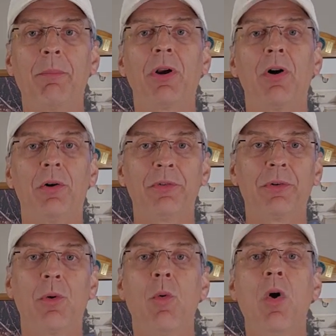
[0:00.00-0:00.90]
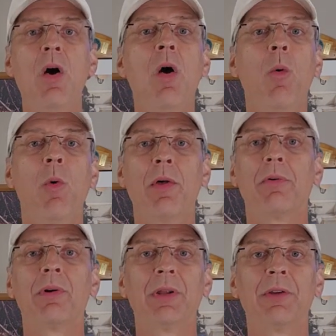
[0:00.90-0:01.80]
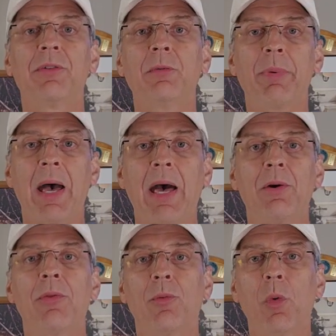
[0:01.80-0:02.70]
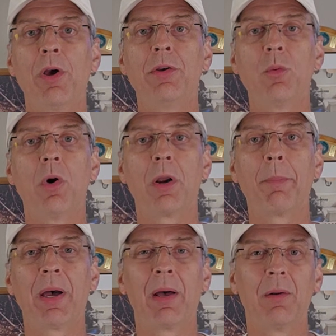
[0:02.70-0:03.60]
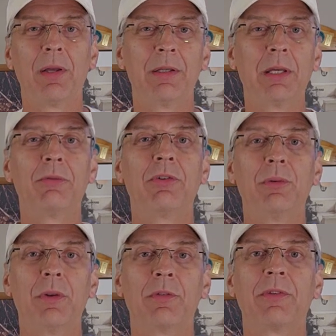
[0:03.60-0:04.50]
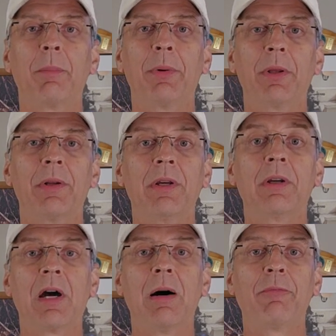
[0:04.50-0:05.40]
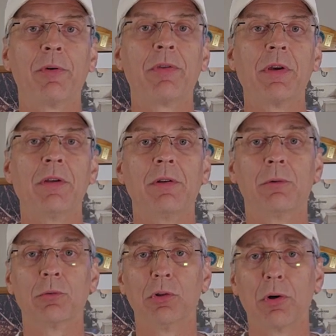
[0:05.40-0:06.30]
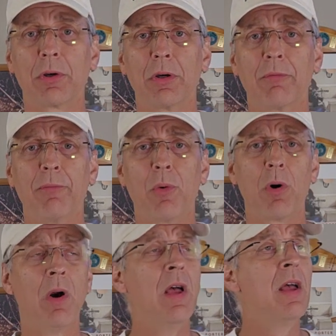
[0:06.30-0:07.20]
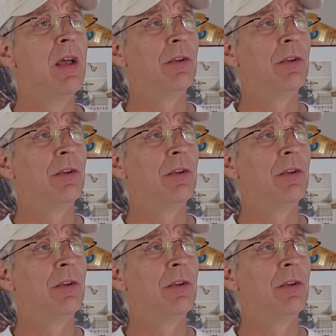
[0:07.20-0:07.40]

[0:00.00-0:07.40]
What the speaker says: but also whether it lets you paddle the way you want to paddle and gives you the stability and comfort that you're looking for.